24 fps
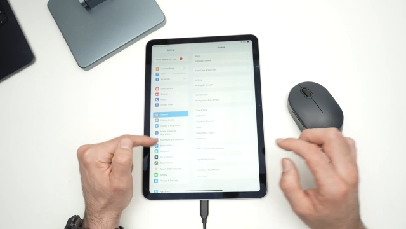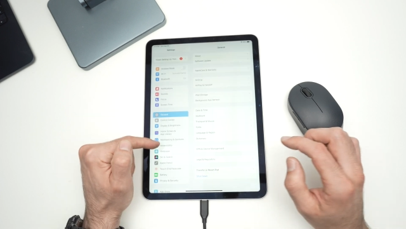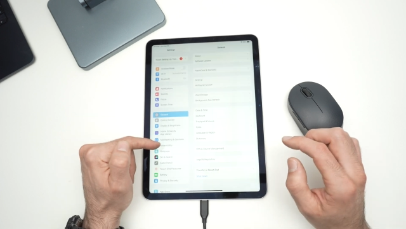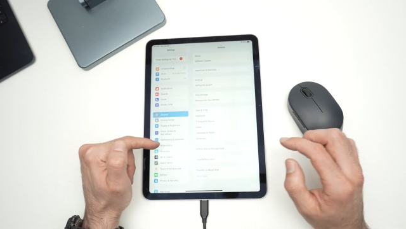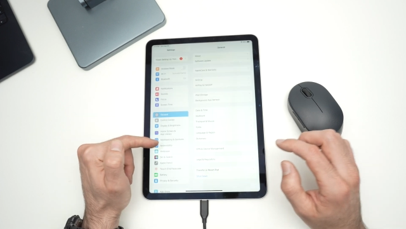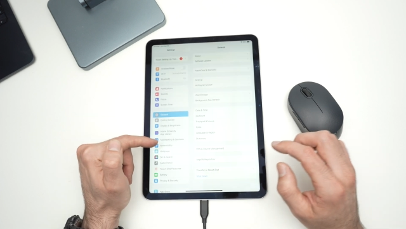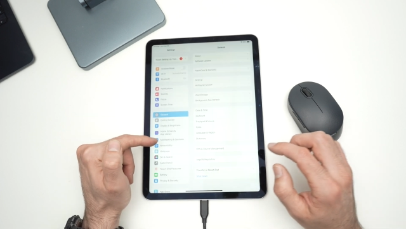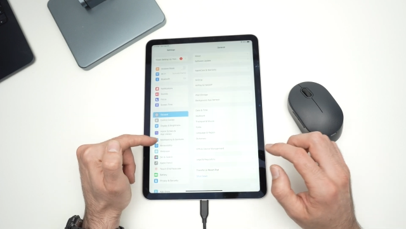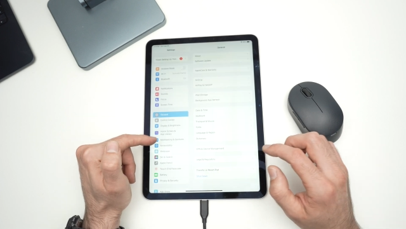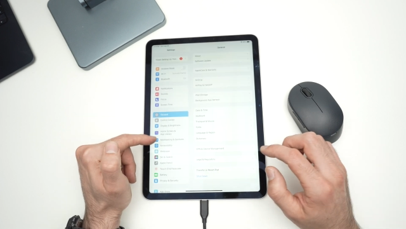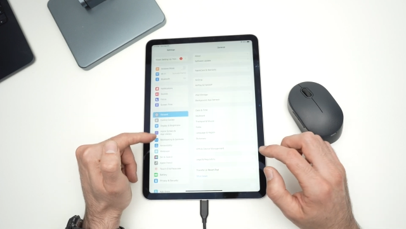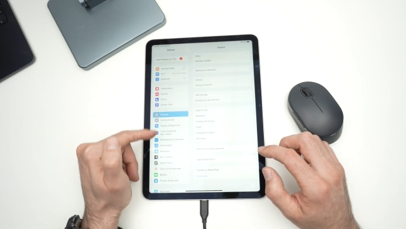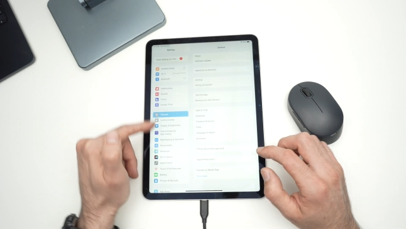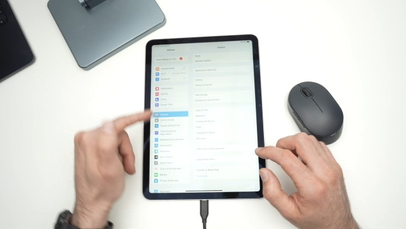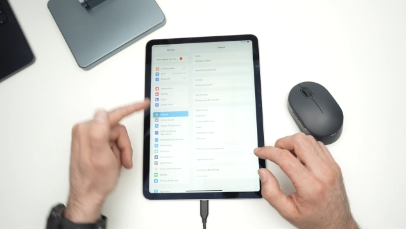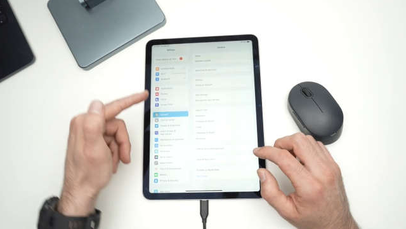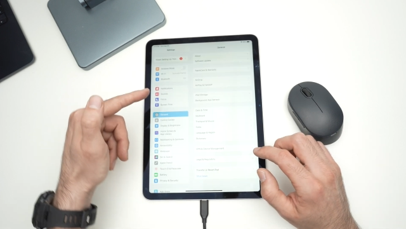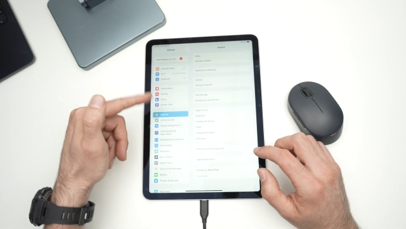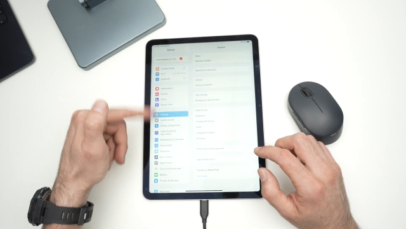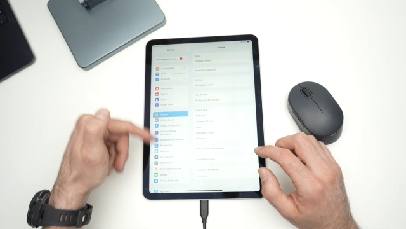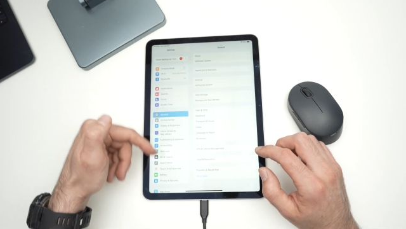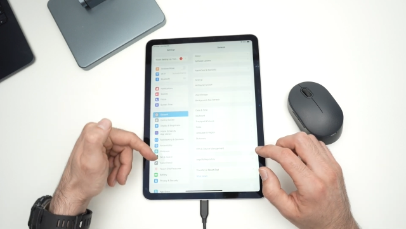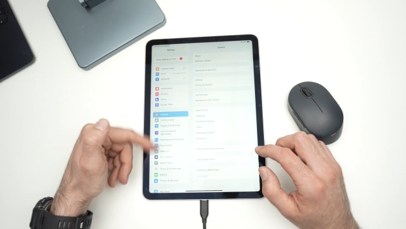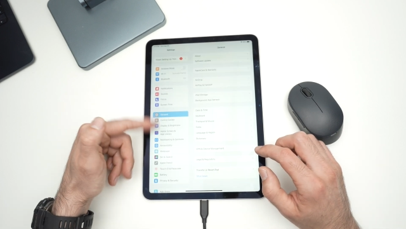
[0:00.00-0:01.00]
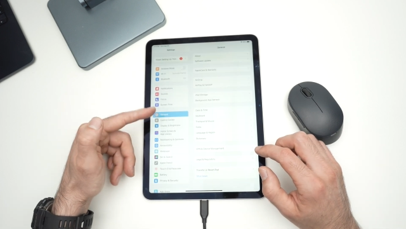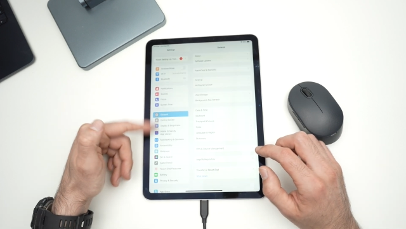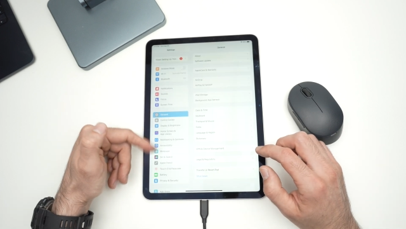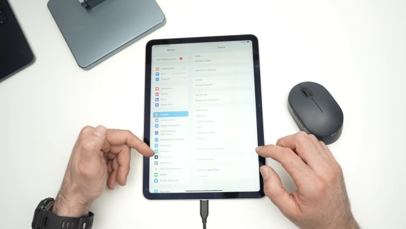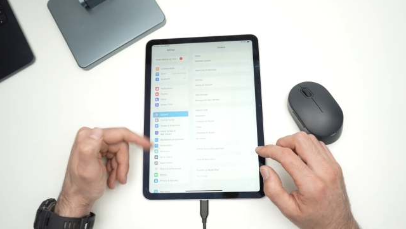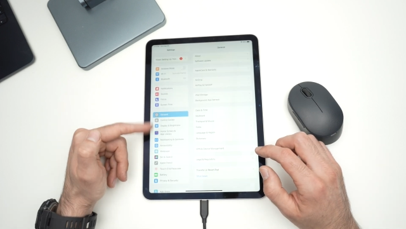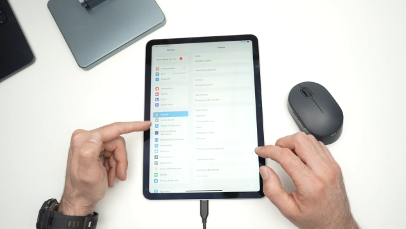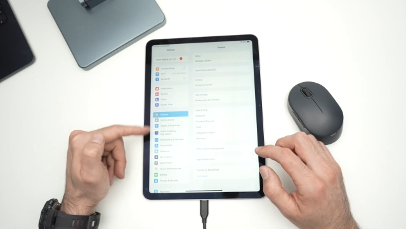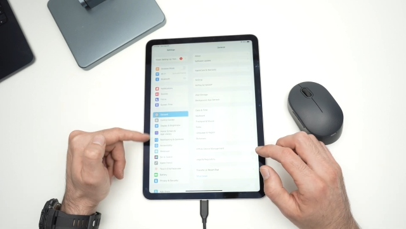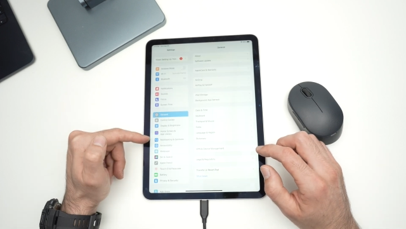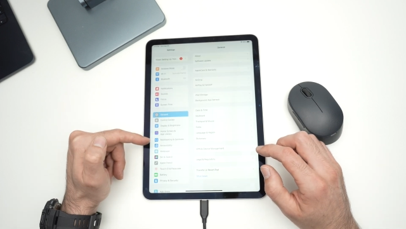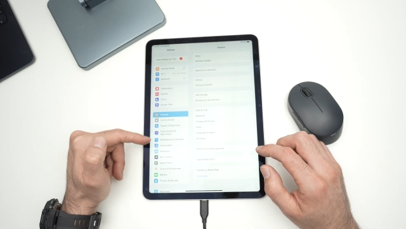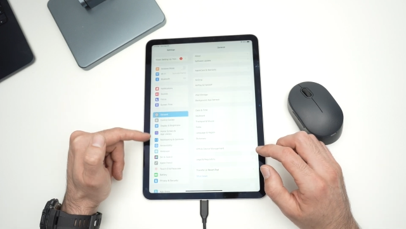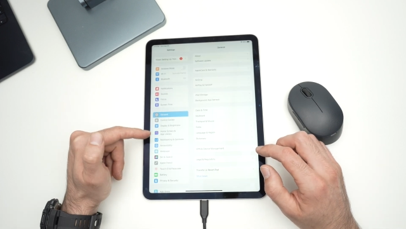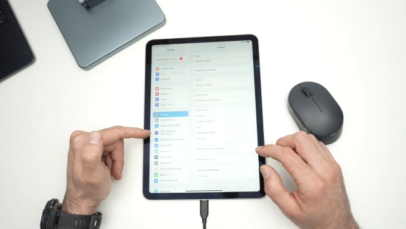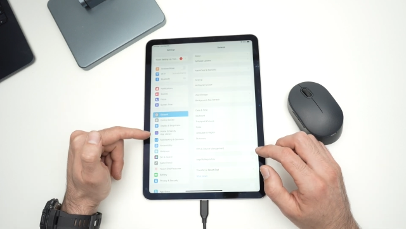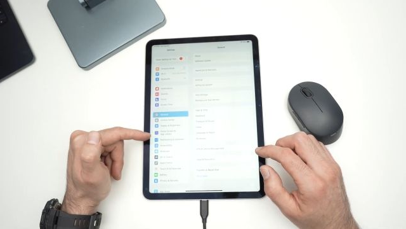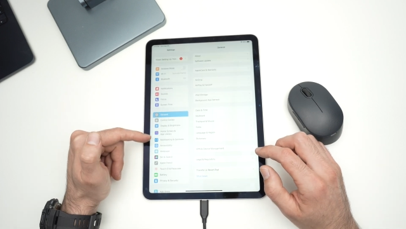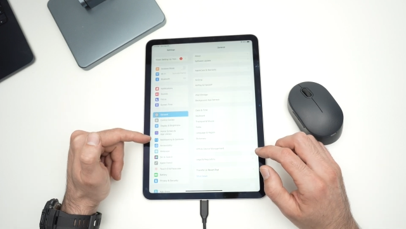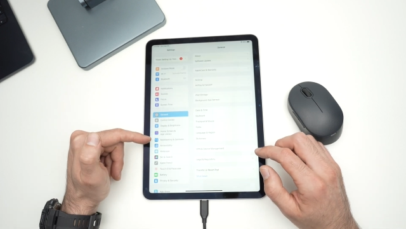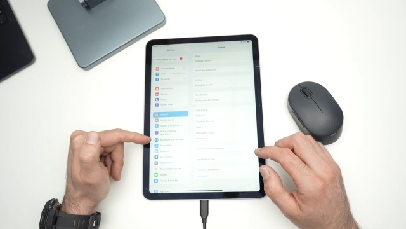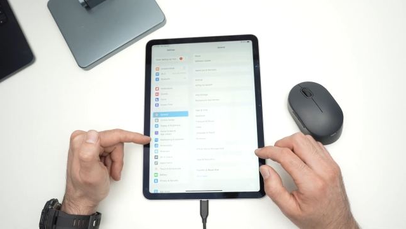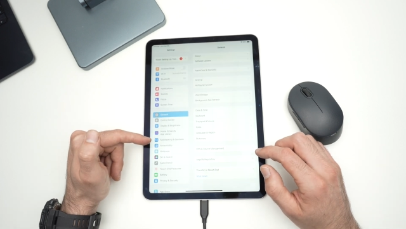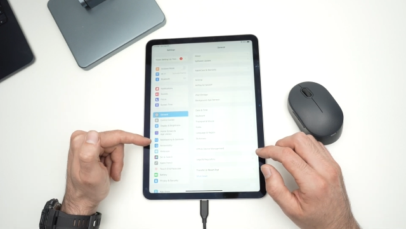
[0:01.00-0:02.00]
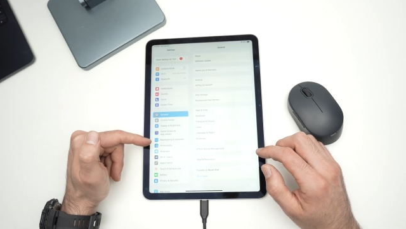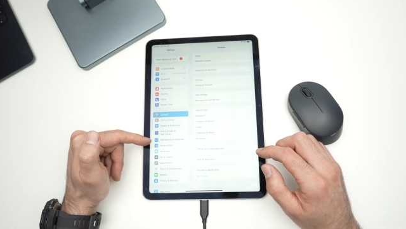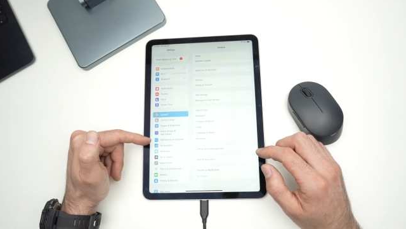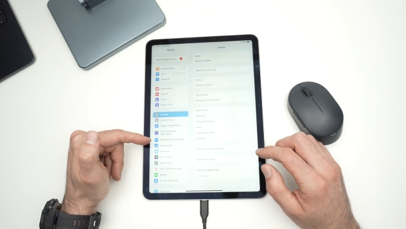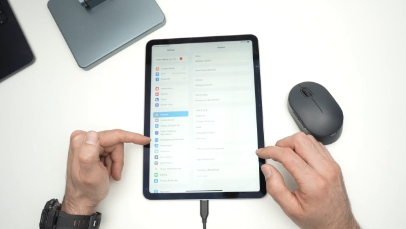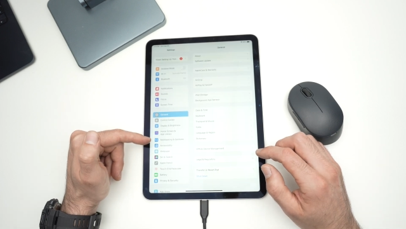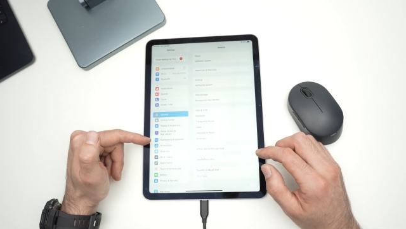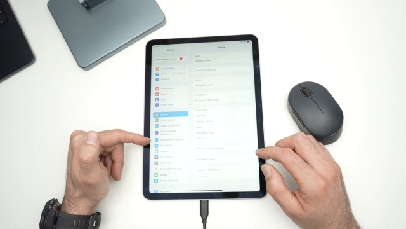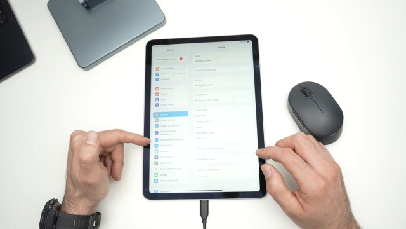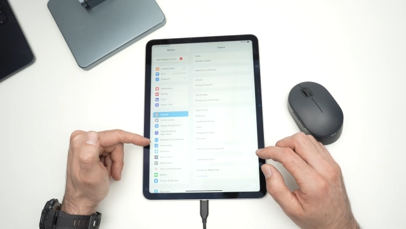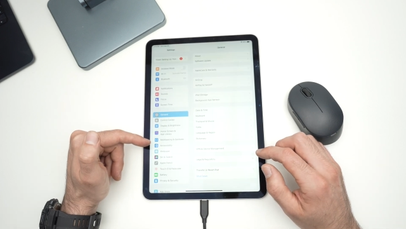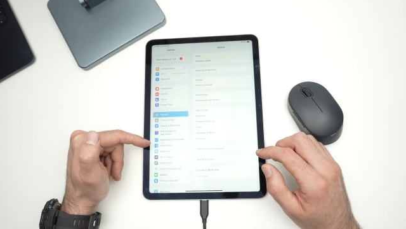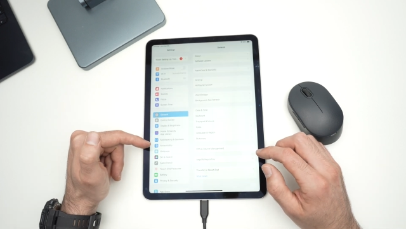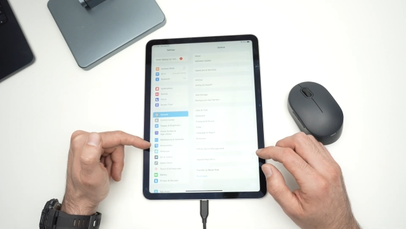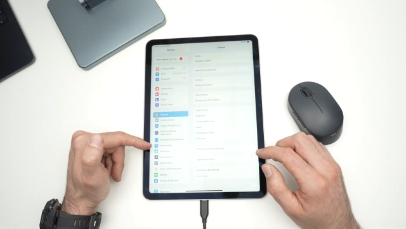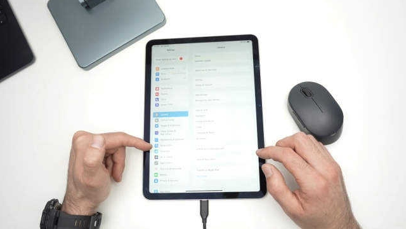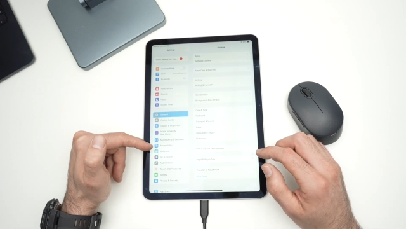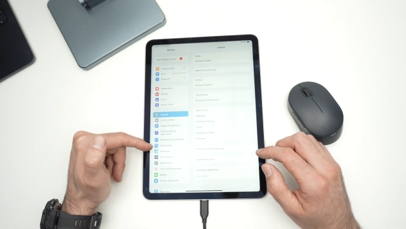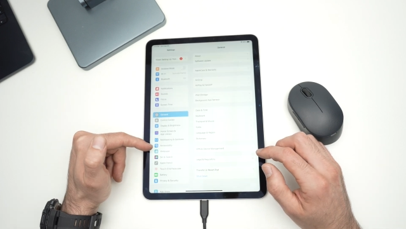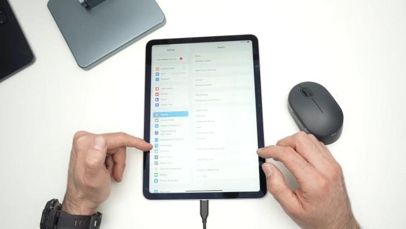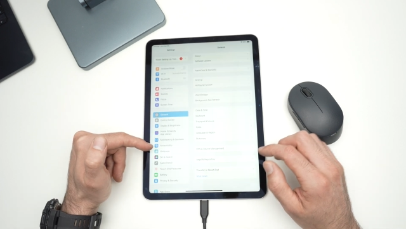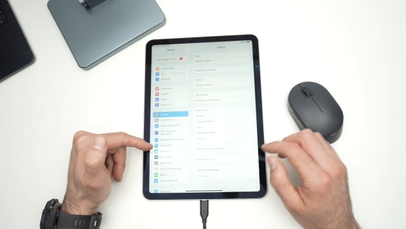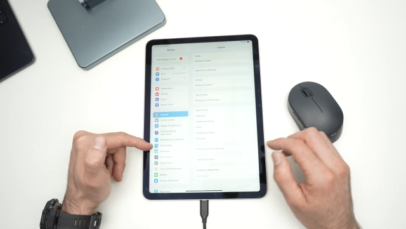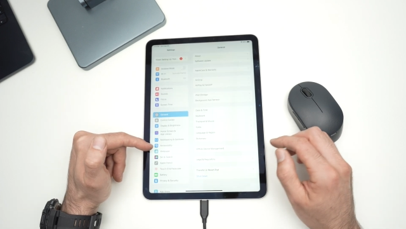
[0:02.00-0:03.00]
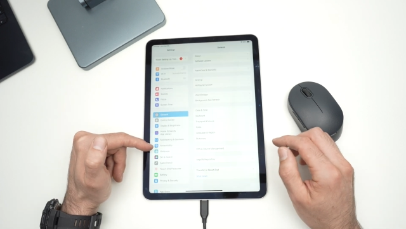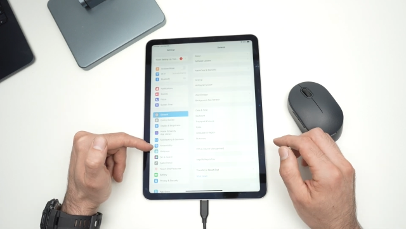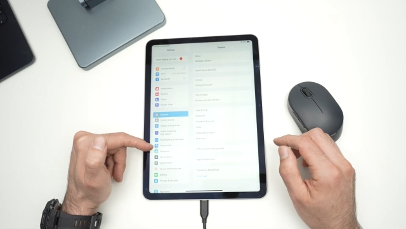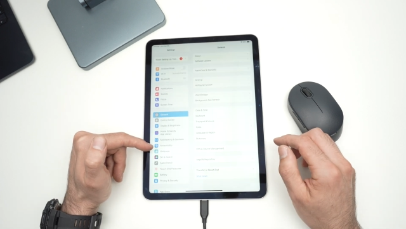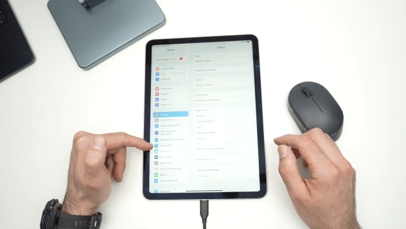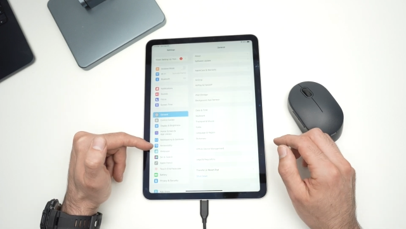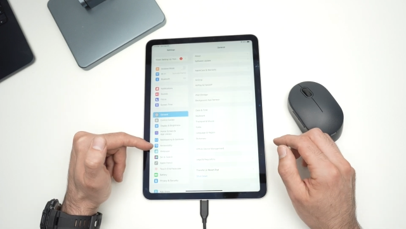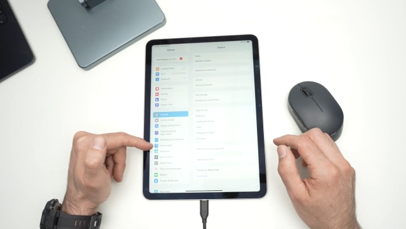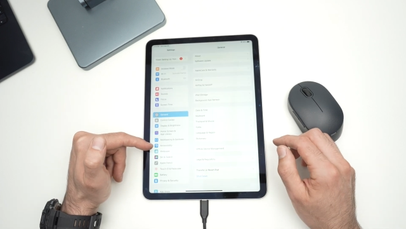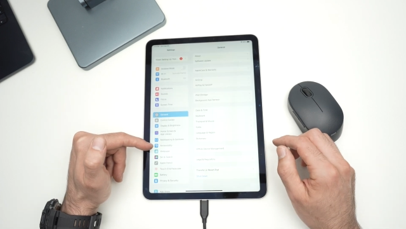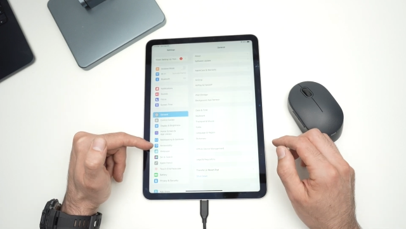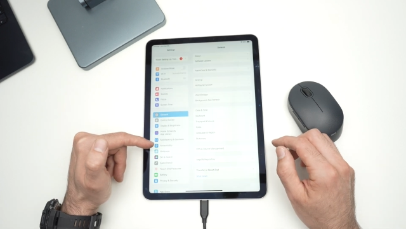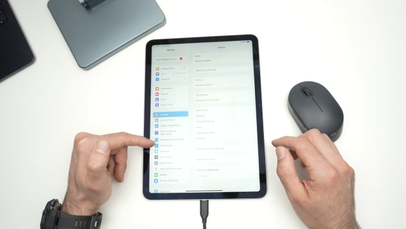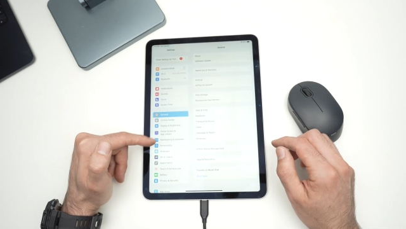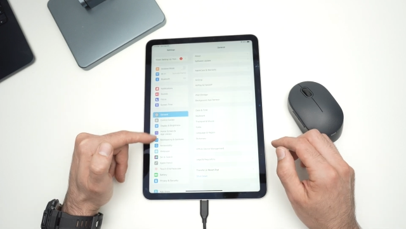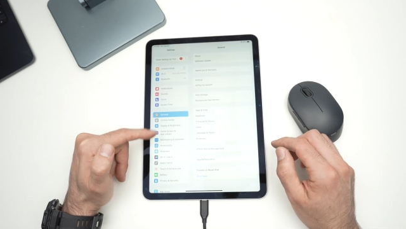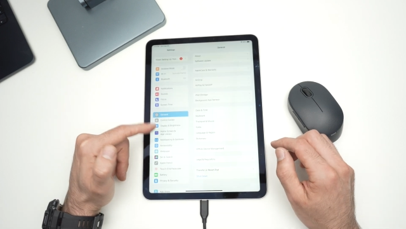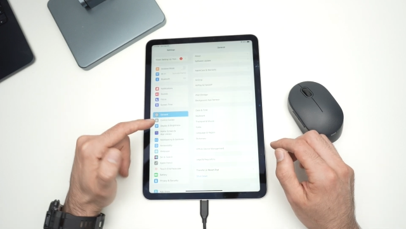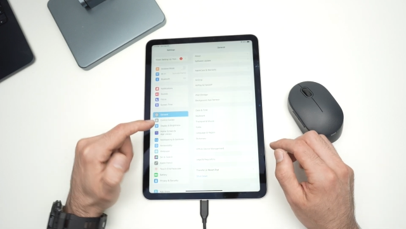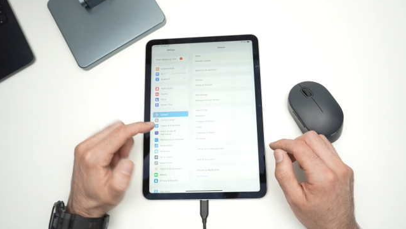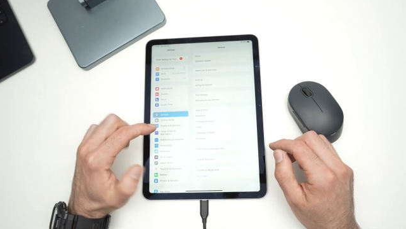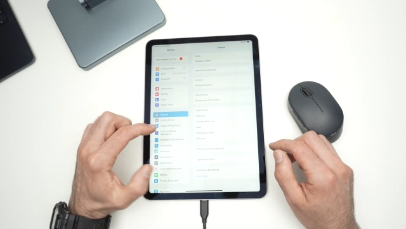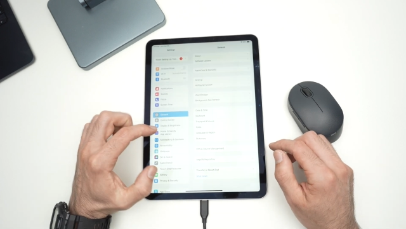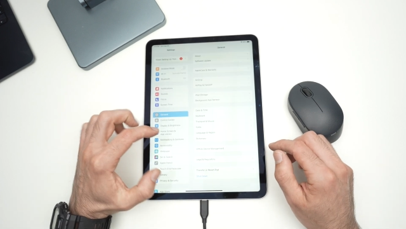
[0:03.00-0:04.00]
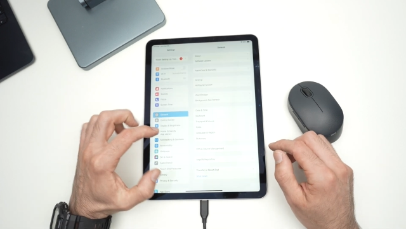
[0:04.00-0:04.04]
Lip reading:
Nobody's mouth can be seen.